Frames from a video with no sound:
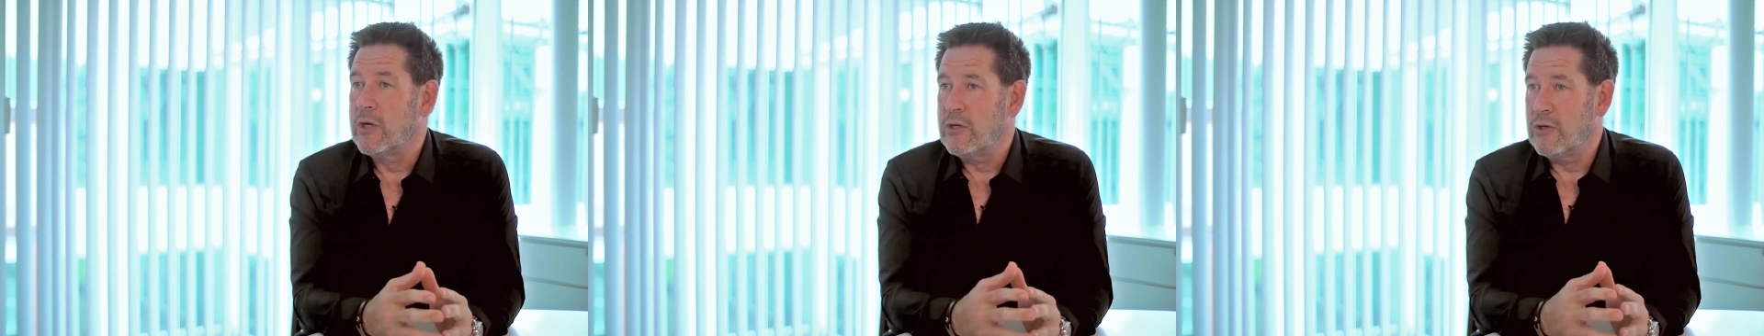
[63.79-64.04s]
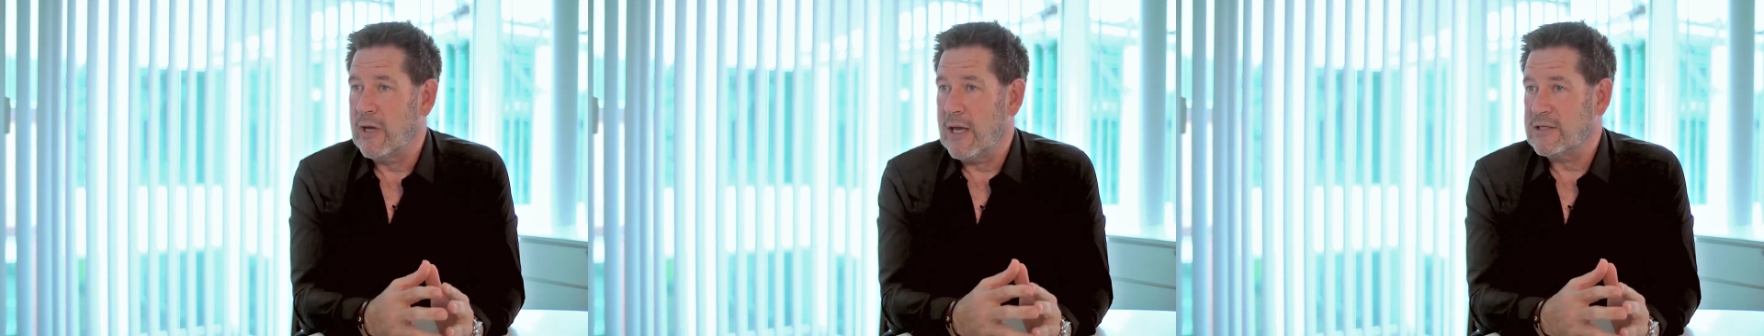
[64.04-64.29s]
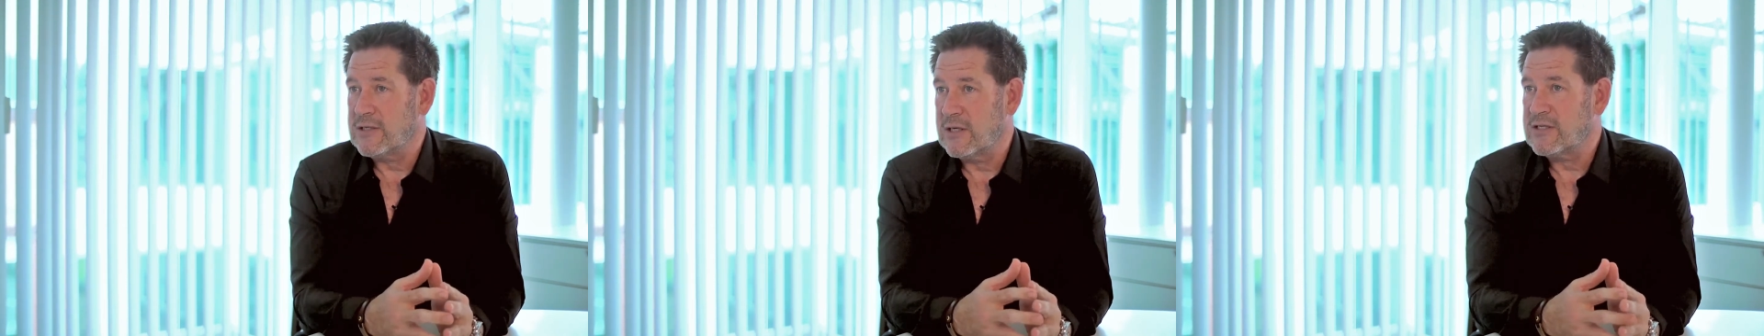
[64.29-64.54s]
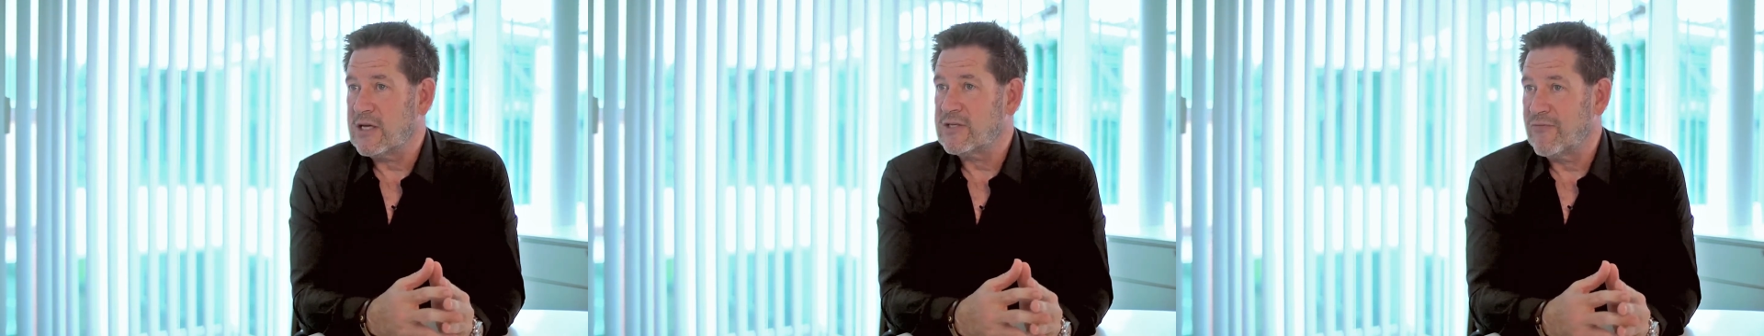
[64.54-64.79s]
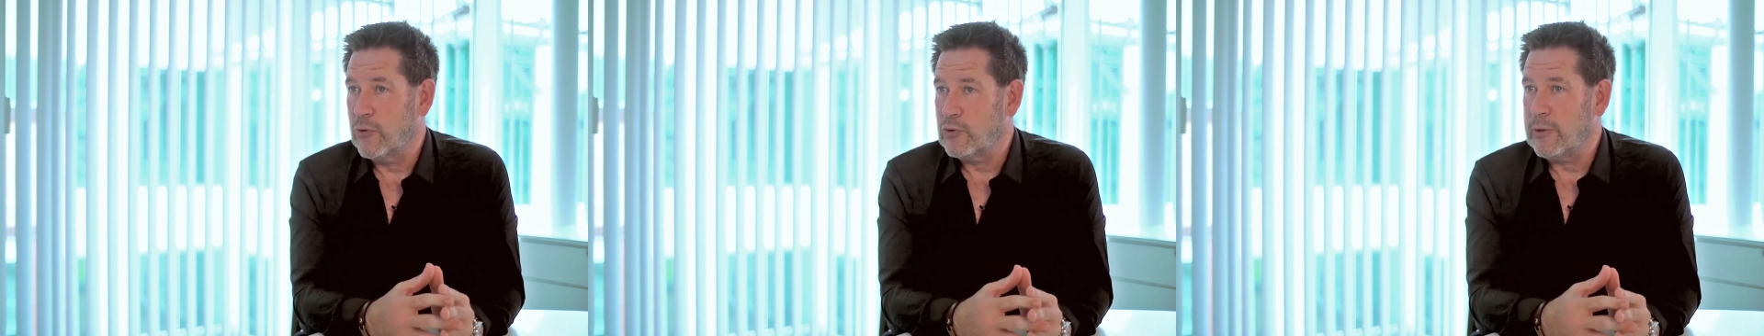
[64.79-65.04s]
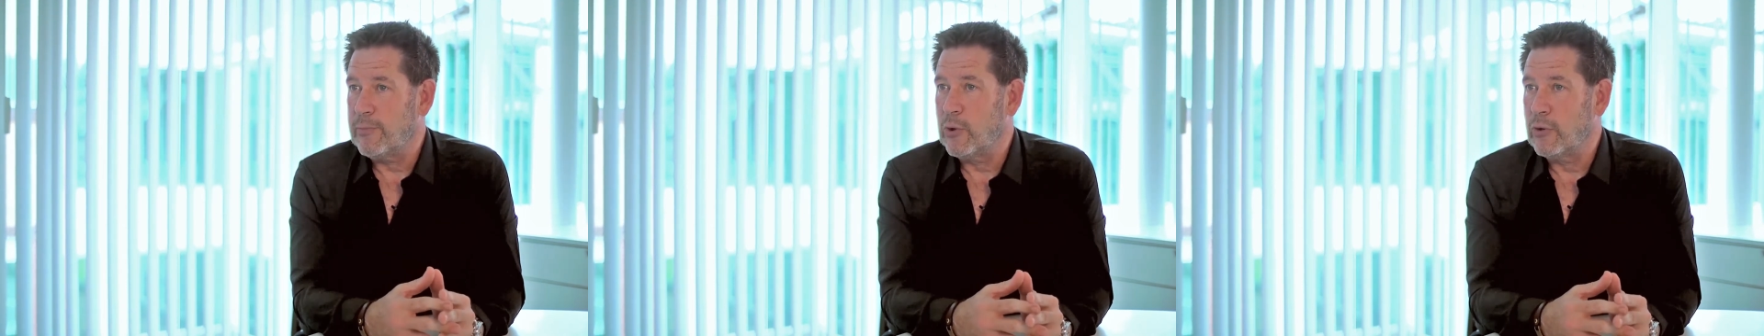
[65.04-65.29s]
you get successful
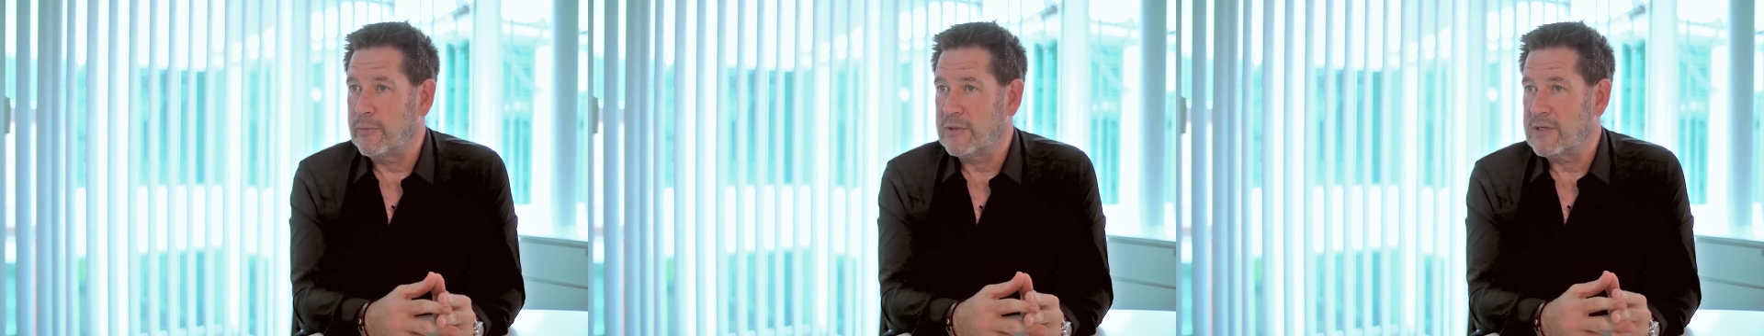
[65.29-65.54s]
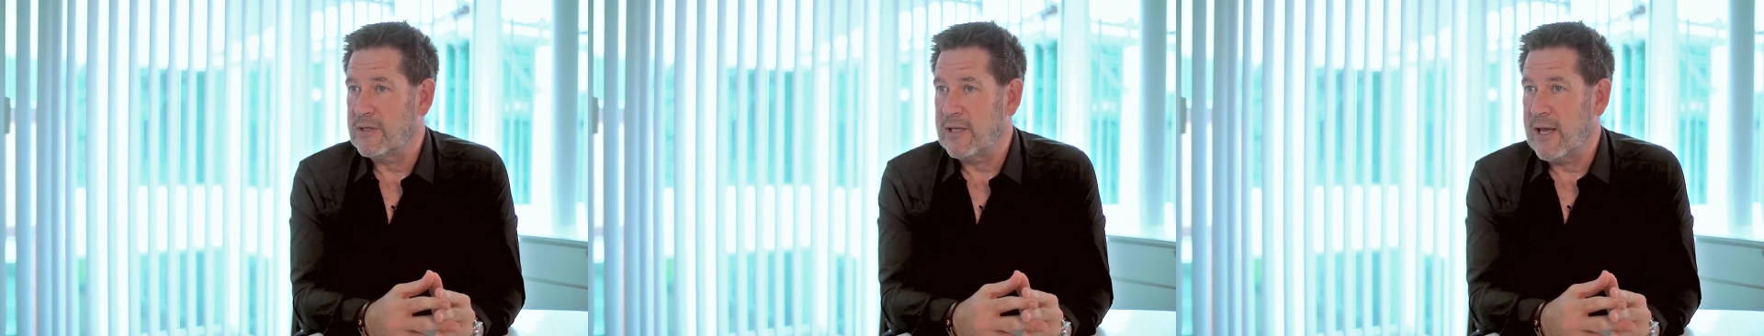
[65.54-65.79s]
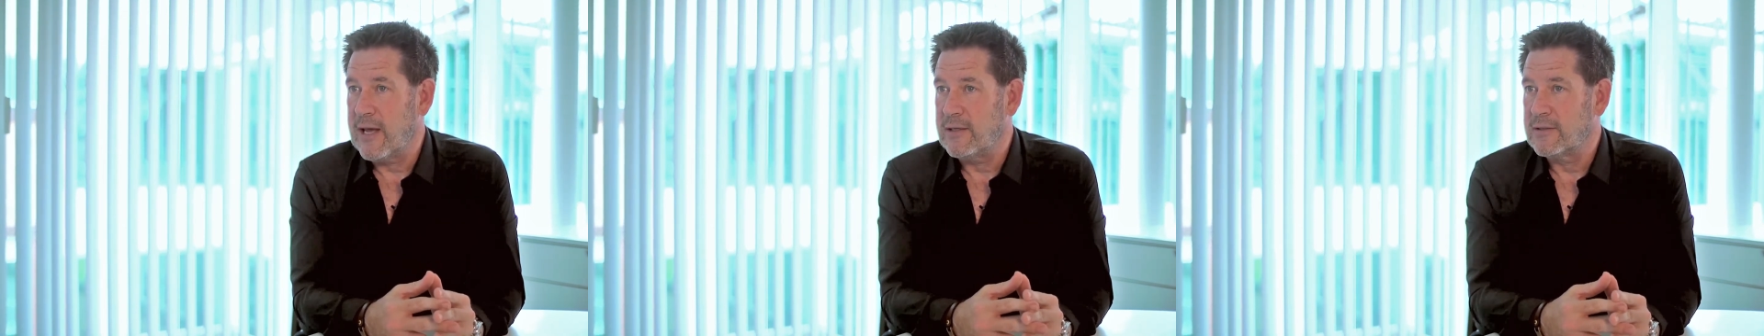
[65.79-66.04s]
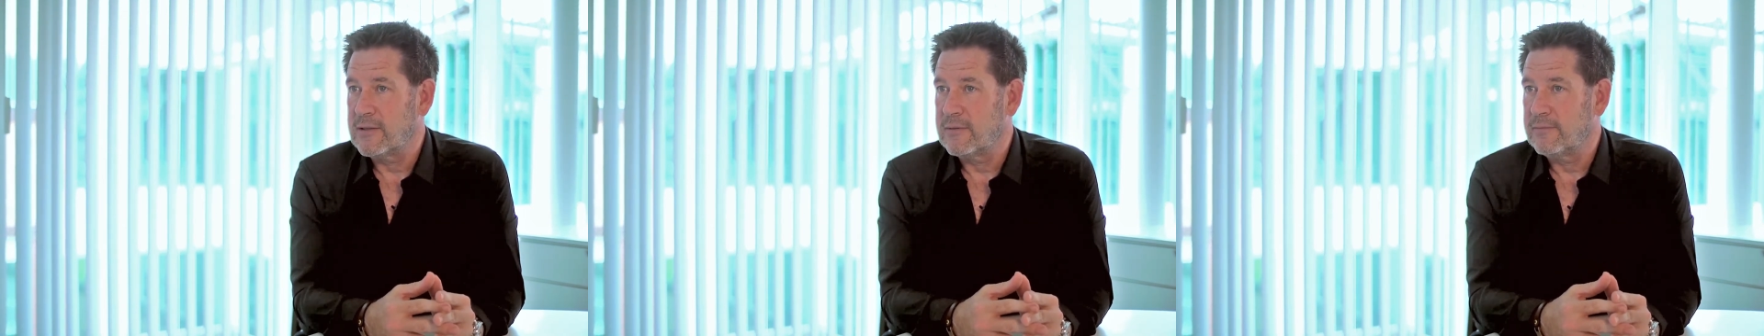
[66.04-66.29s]
deployment at the end.